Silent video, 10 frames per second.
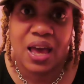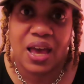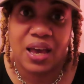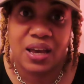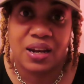
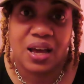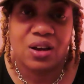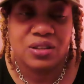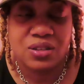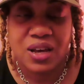And I
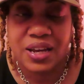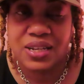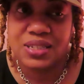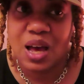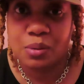also kind
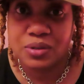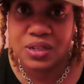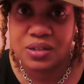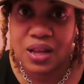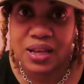of dabbled
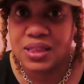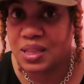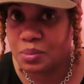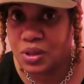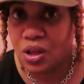in like
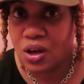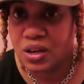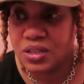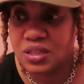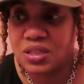lip
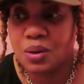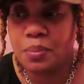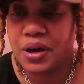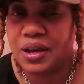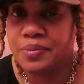gloss,
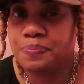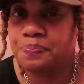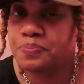but